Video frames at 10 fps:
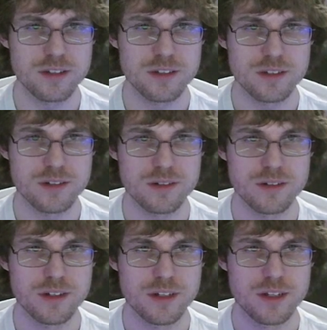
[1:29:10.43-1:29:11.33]
So
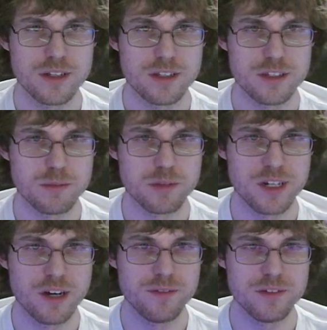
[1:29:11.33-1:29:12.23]
this is pretty
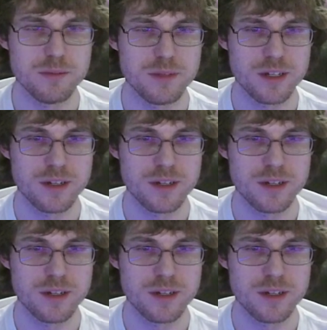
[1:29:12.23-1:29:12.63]
helpful to me.